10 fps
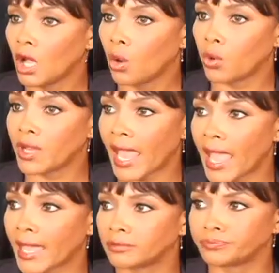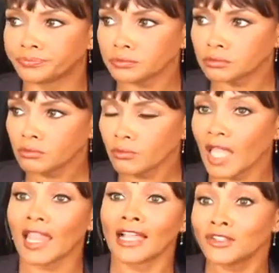We had
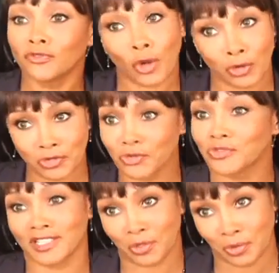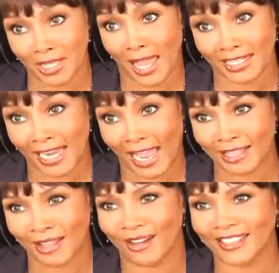lots of rehearsals because there was a lot of
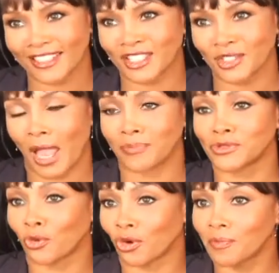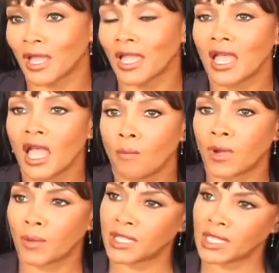dialogue to absorb.
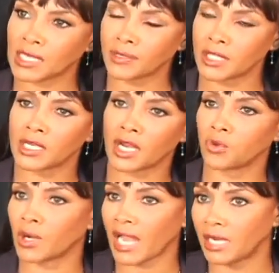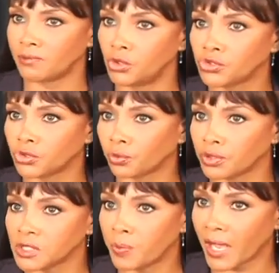But because I think that everyone had mutual
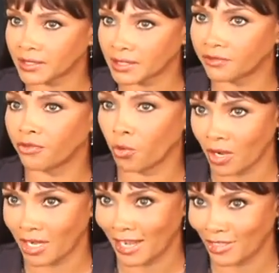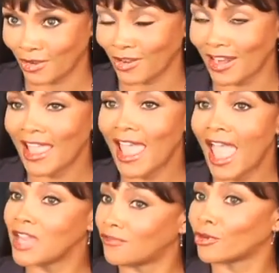respect for one another
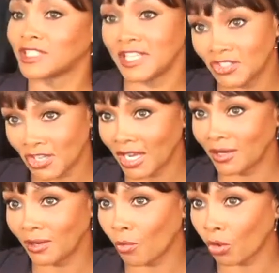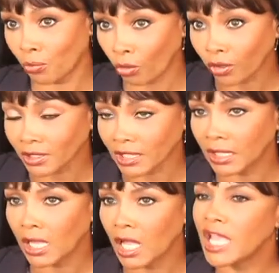and for TJ, more
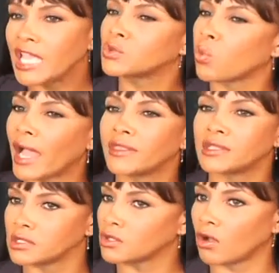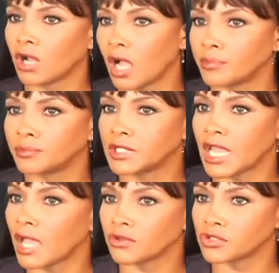importantly, is why this has all come
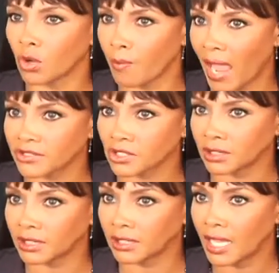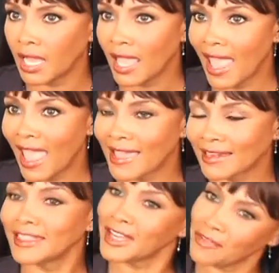together so magically. And
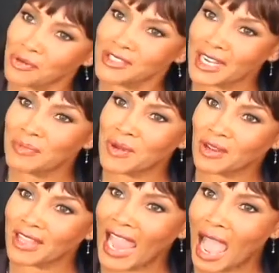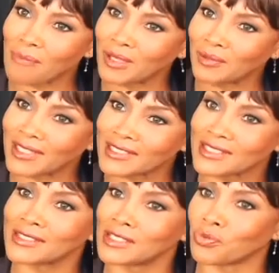I think everyone's going to be really happy because
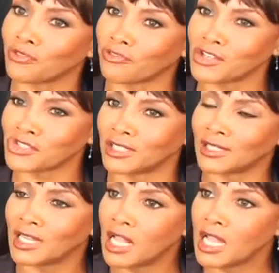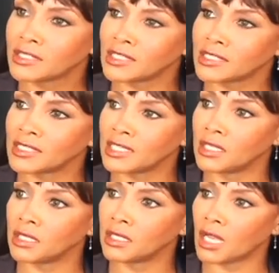this is refreshing to
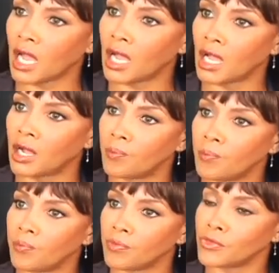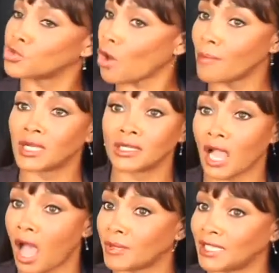see drama,
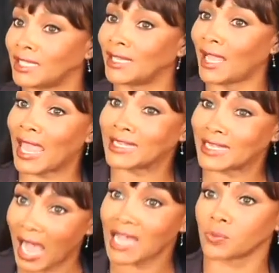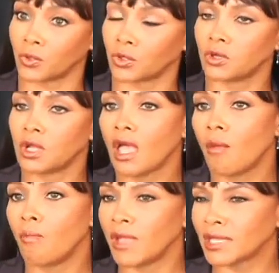comedy, and gospel
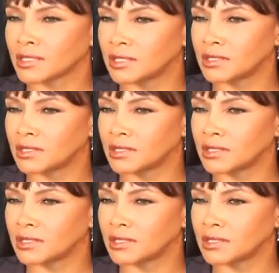mixed